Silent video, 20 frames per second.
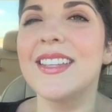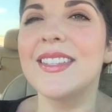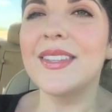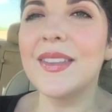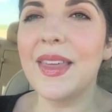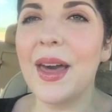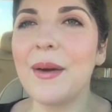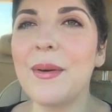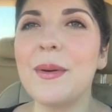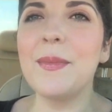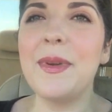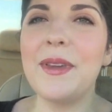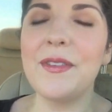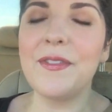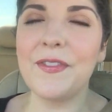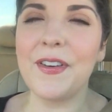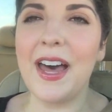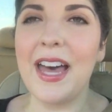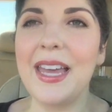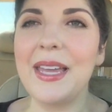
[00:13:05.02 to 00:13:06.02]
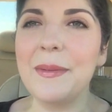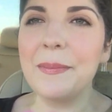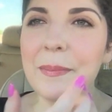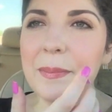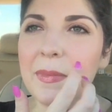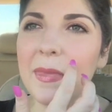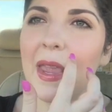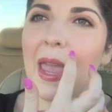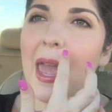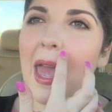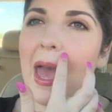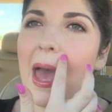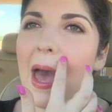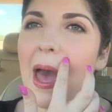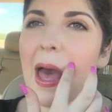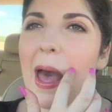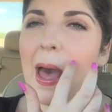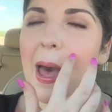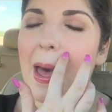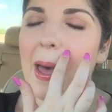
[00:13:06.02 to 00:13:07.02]
so that will be fun
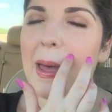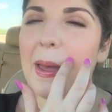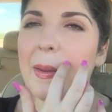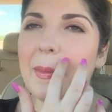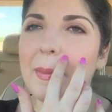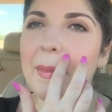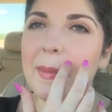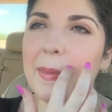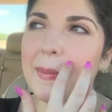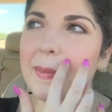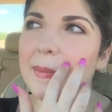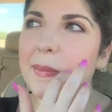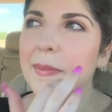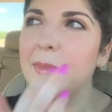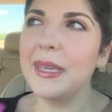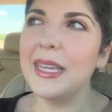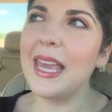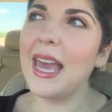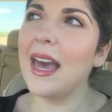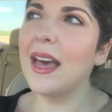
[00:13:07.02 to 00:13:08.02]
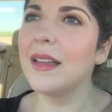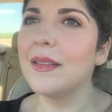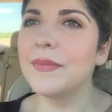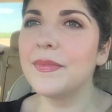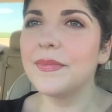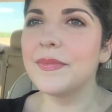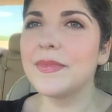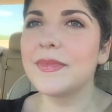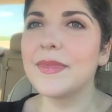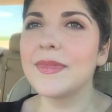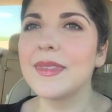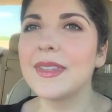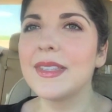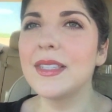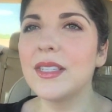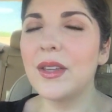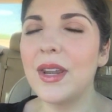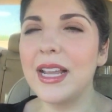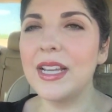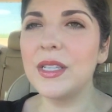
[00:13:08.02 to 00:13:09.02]
um, but yeah
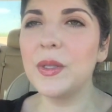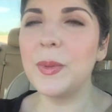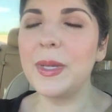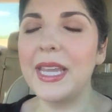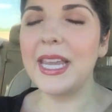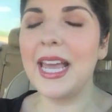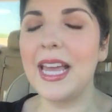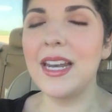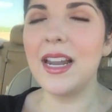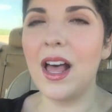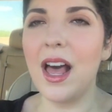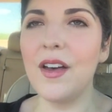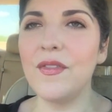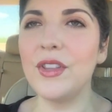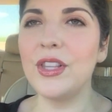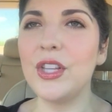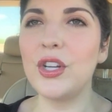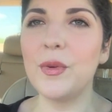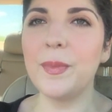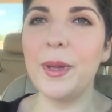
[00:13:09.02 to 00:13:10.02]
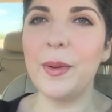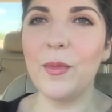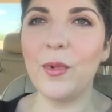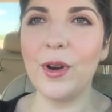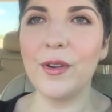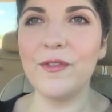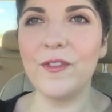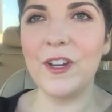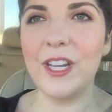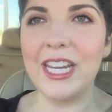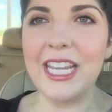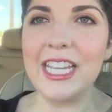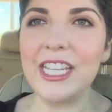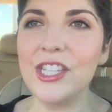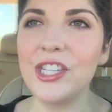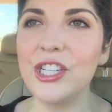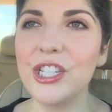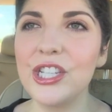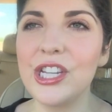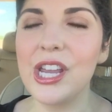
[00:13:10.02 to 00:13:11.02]
so next weekend I'll have a little bit more
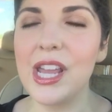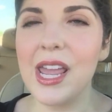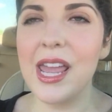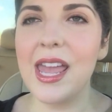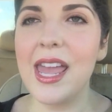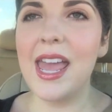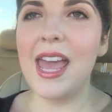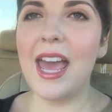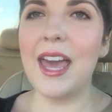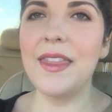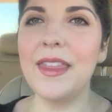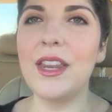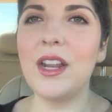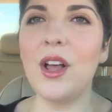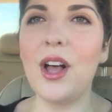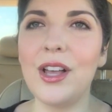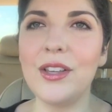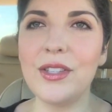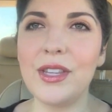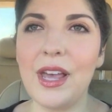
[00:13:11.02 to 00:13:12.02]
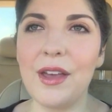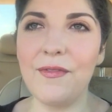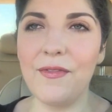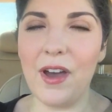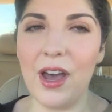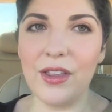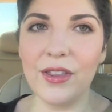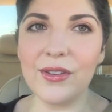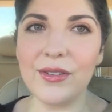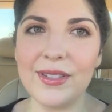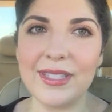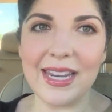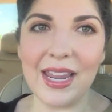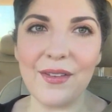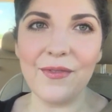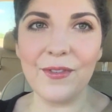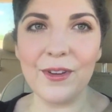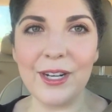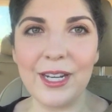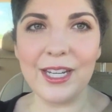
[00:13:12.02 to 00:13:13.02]
footage and then I'll also have Father's
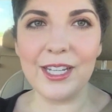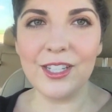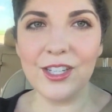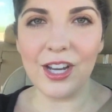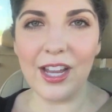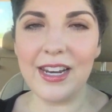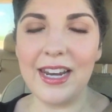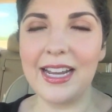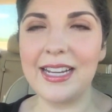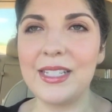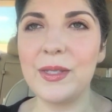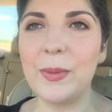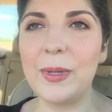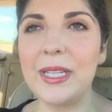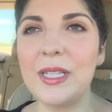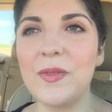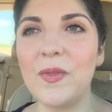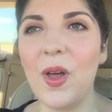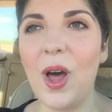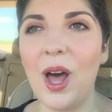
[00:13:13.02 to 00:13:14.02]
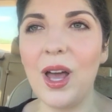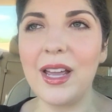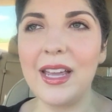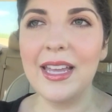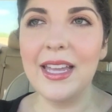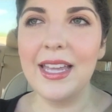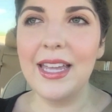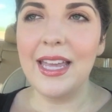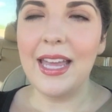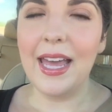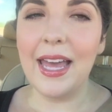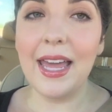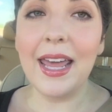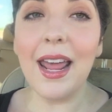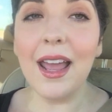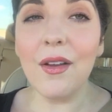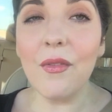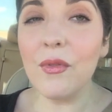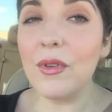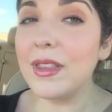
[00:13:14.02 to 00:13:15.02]
Day footage on next week's vlog and
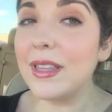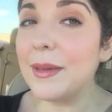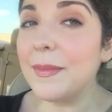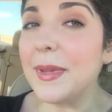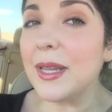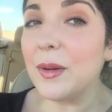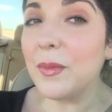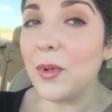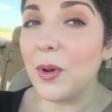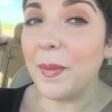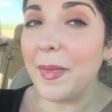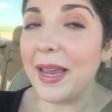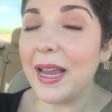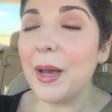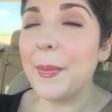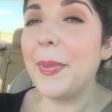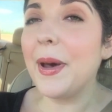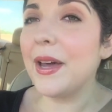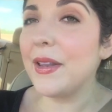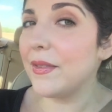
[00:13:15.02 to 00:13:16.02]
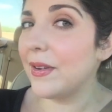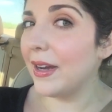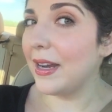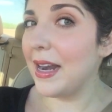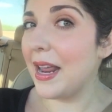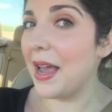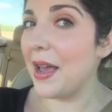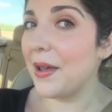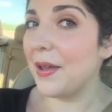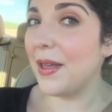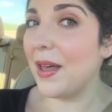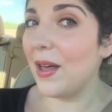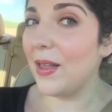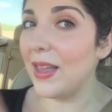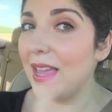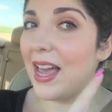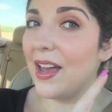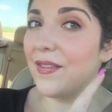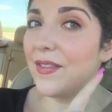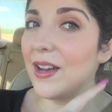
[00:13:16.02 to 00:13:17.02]
I have really minimal makeup on right now. All
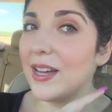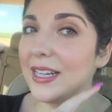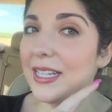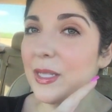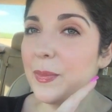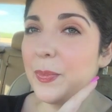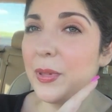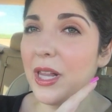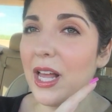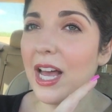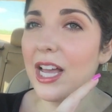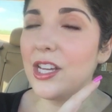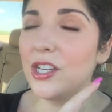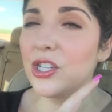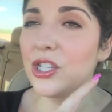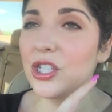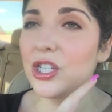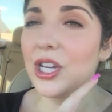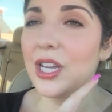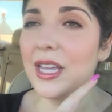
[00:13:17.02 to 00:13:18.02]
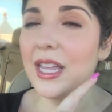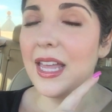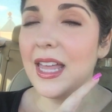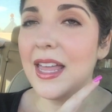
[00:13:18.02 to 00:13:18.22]
I have on is blush,